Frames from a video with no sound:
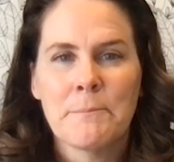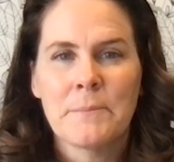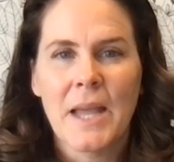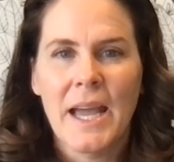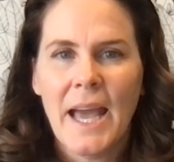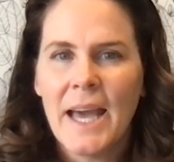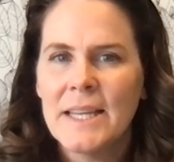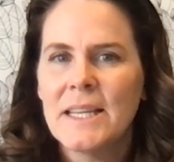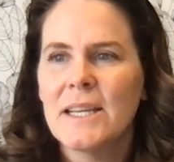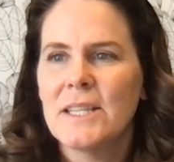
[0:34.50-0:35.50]
I
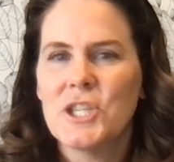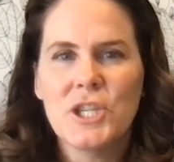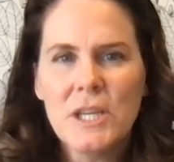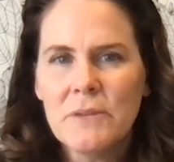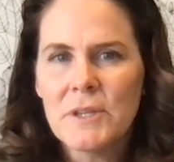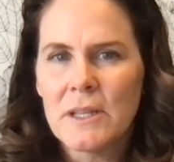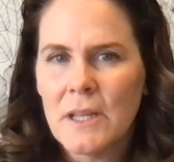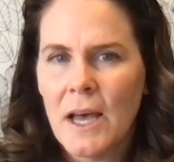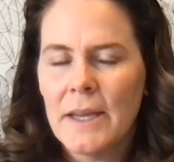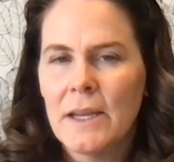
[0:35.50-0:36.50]
had achieved a
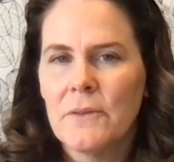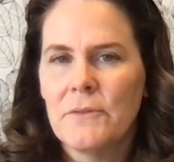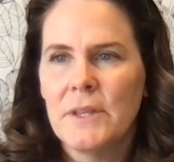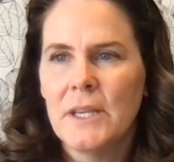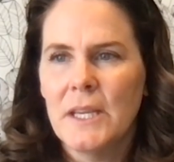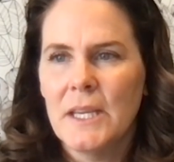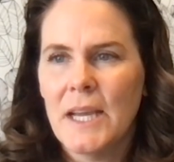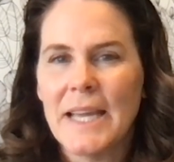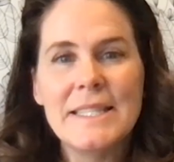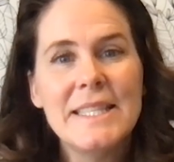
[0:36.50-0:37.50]
lot of the
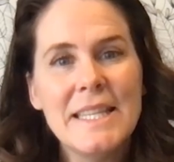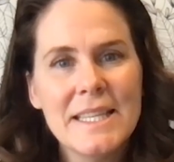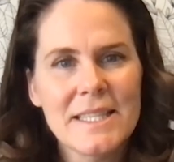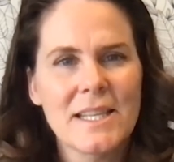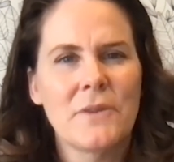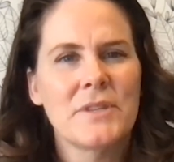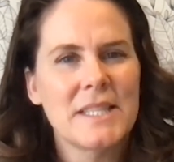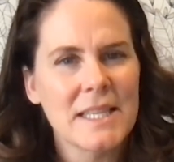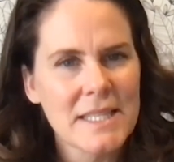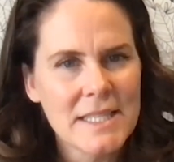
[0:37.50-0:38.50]
ideas of
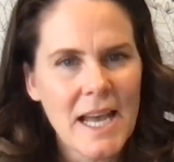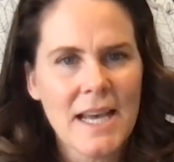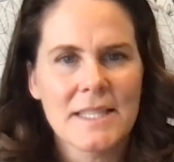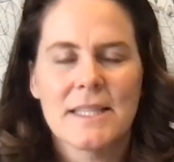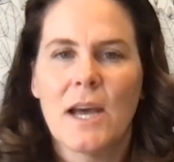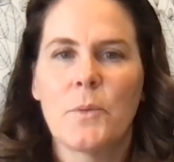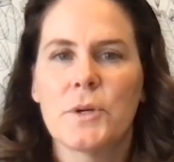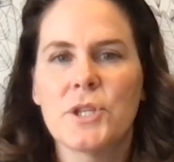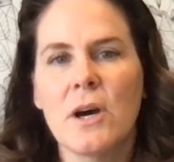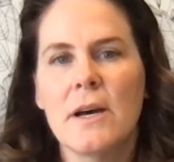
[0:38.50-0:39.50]
success that were
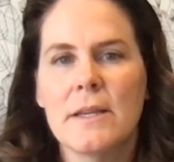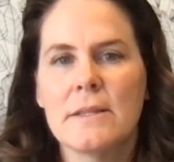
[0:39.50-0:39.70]
taught in